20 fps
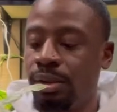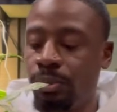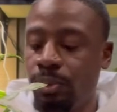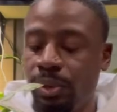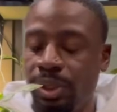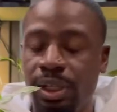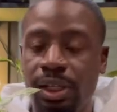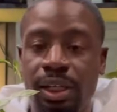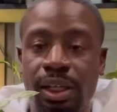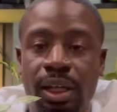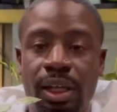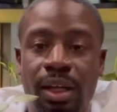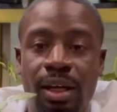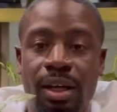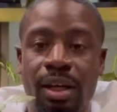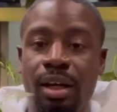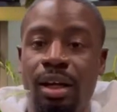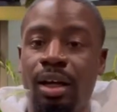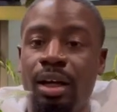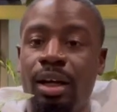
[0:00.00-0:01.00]
We
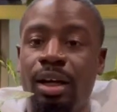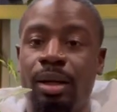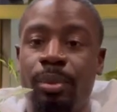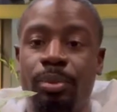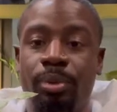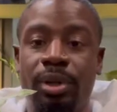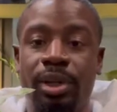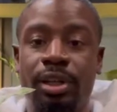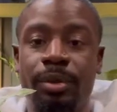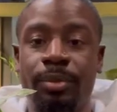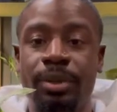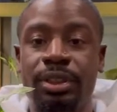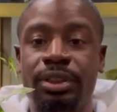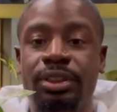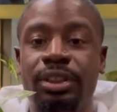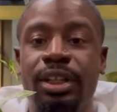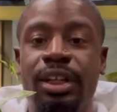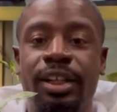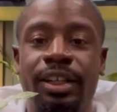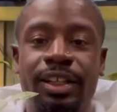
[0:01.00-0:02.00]
are pretty much
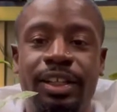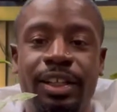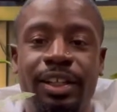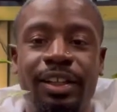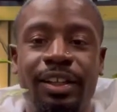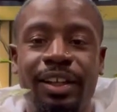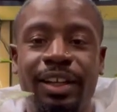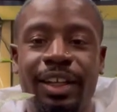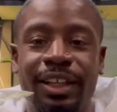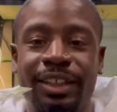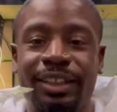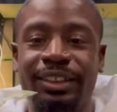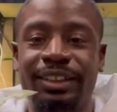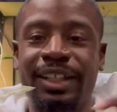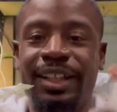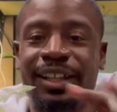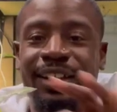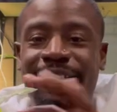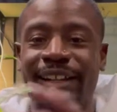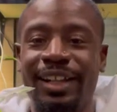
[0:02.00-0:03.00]
done. It look like it's
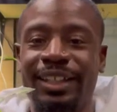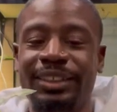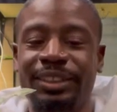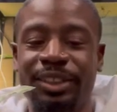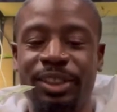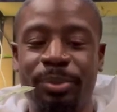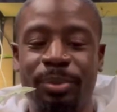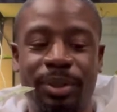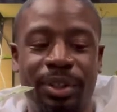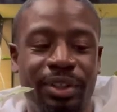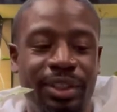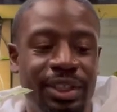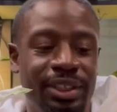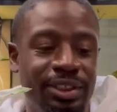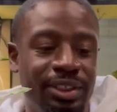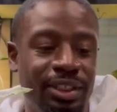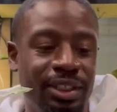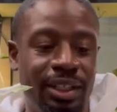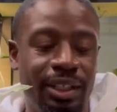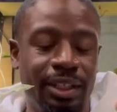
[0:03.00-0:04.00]
like a nice little
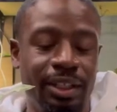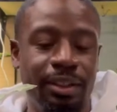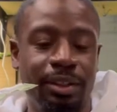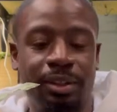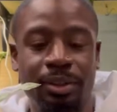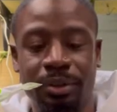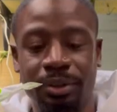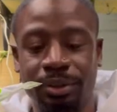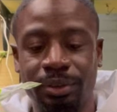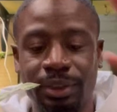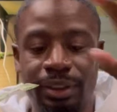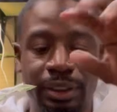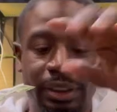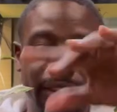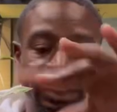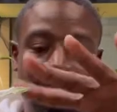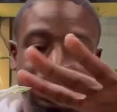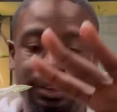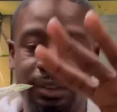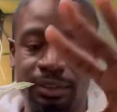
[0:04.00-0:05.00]
progression, like, you know, 3
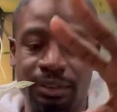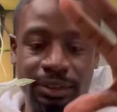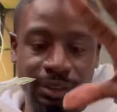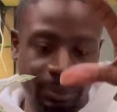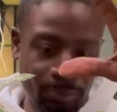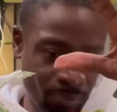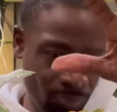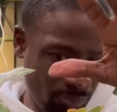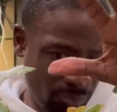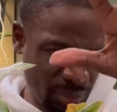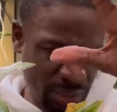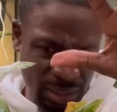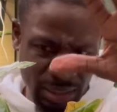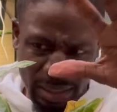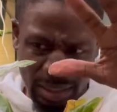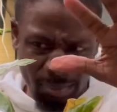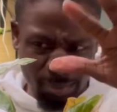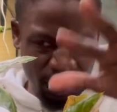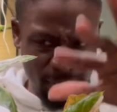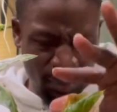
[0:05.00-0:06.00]
leaves, look
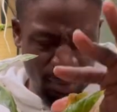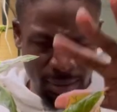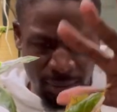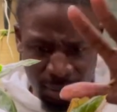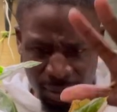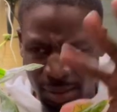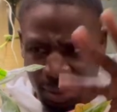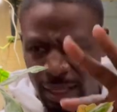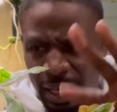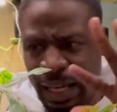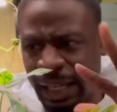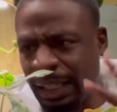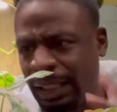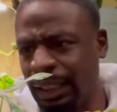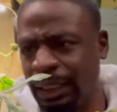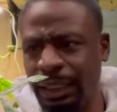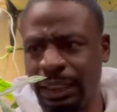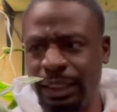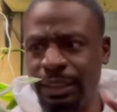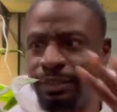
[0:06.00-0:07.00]
like maybe 8
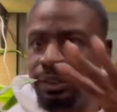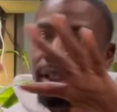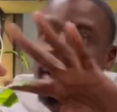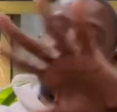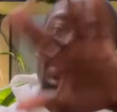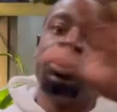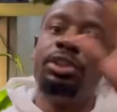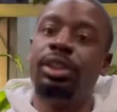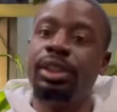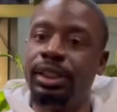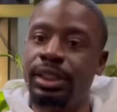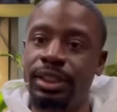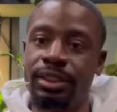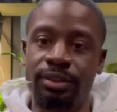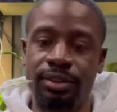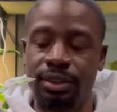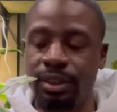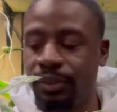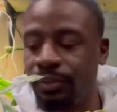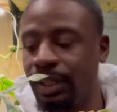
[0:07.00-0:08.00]
leaves, 100 leaves
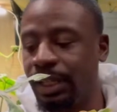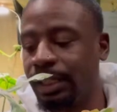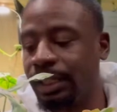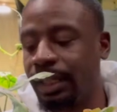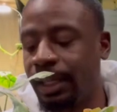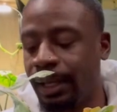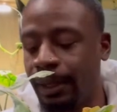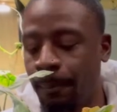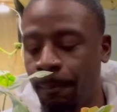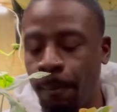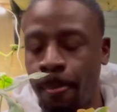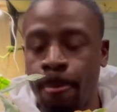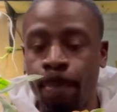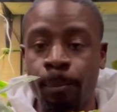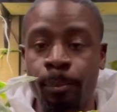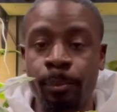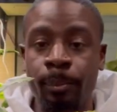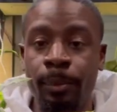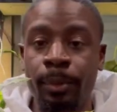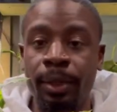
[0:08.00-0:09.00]
and stuff like that.
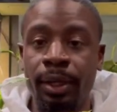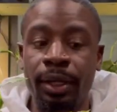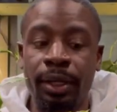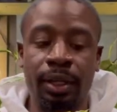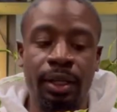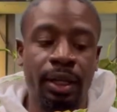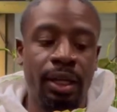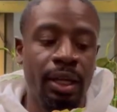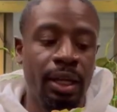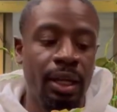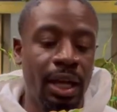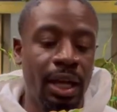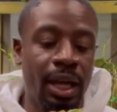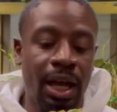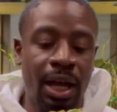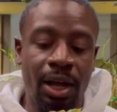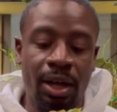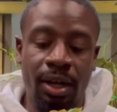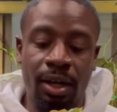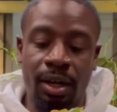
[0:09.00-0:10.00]
But
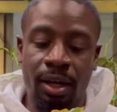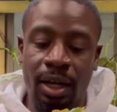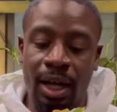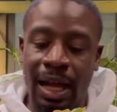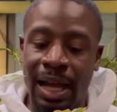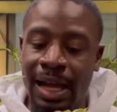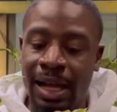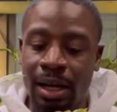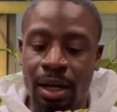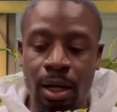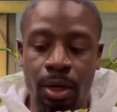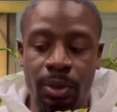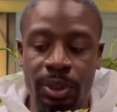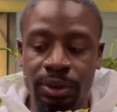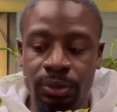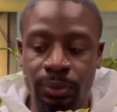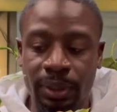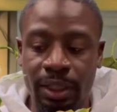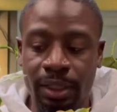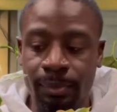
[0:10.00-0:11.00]
I
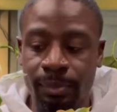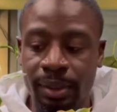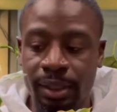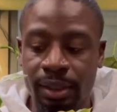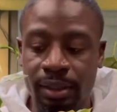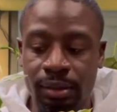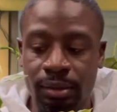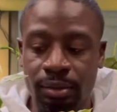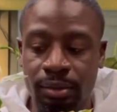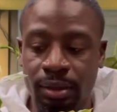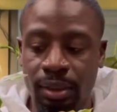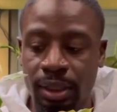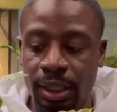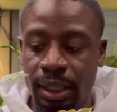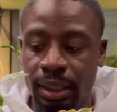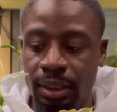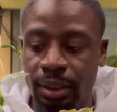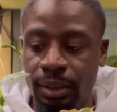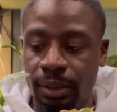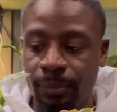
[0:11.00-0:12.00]
always recommend
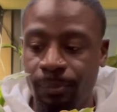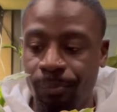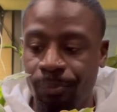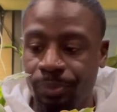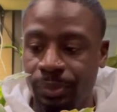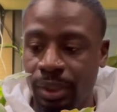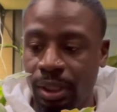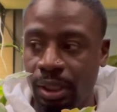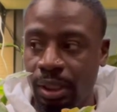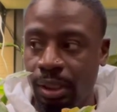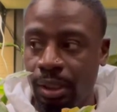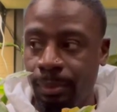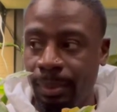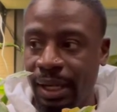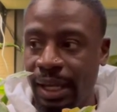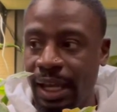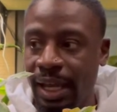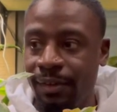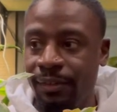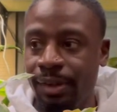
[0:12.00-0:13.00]
Leca. I
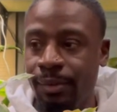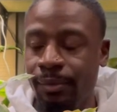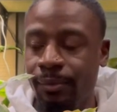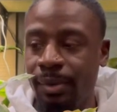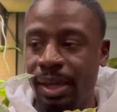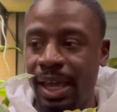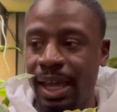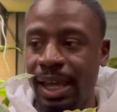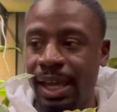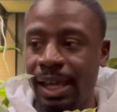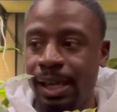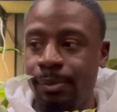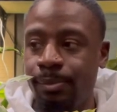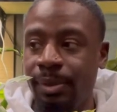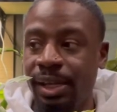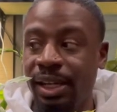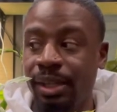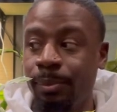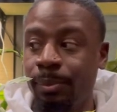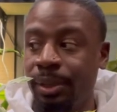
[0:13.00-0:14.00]
haven't had
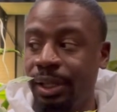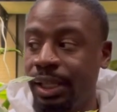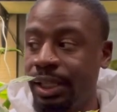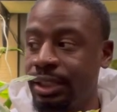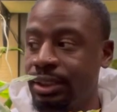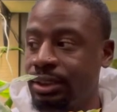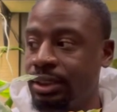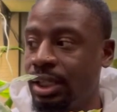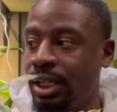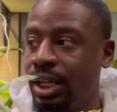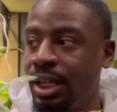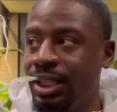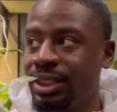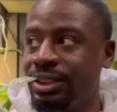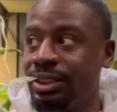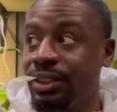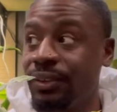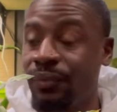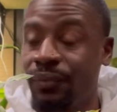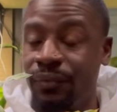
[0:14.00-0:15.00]
many plants
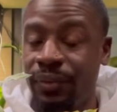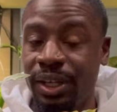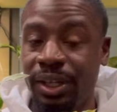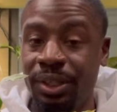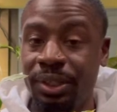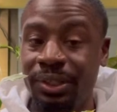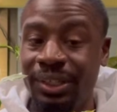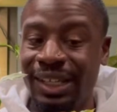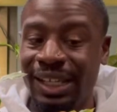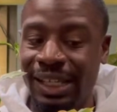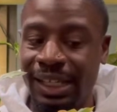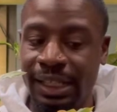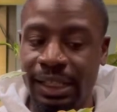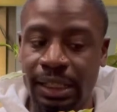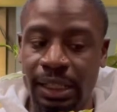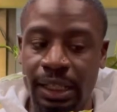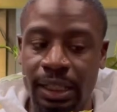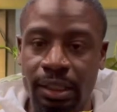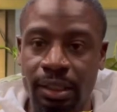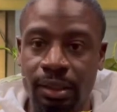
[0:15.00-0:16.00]
to fail in
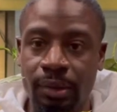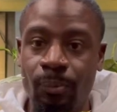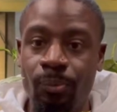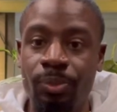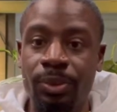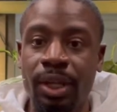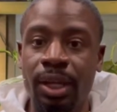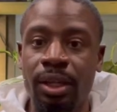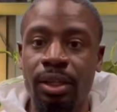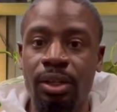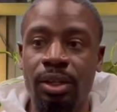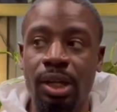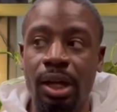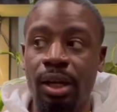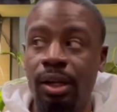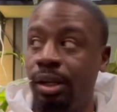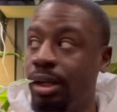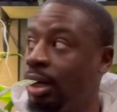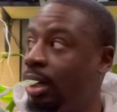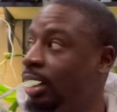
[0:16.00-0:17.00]
Leca.
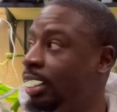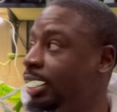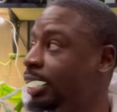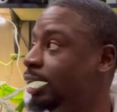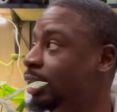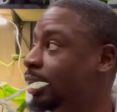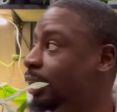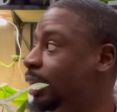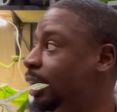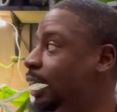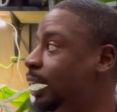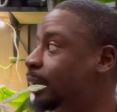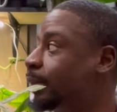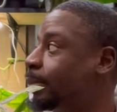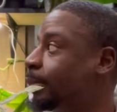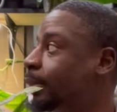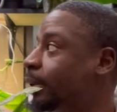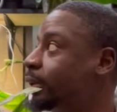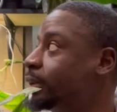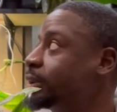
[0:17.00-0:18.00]
Y'all already know, like,
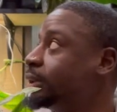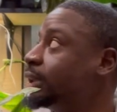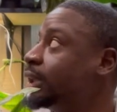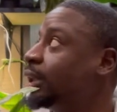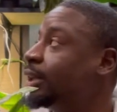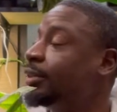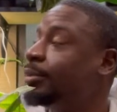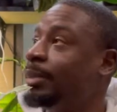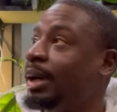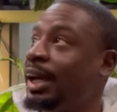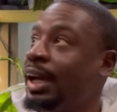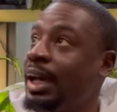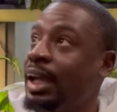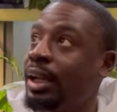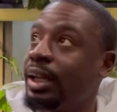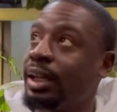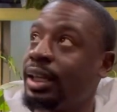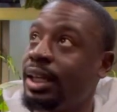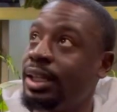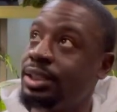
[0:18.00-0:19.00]
most of my
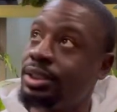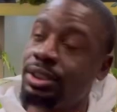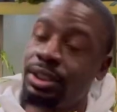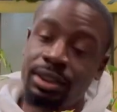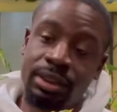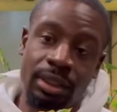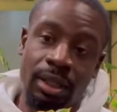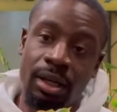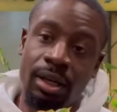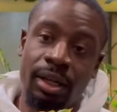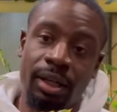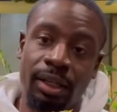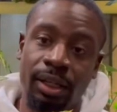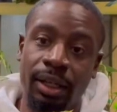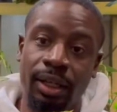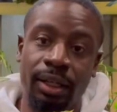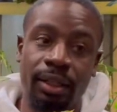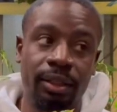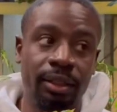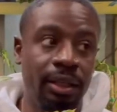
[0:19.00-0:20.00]
allocations are in
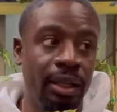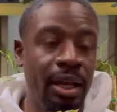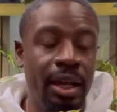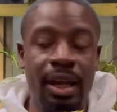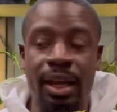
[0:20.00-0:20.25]
Leca.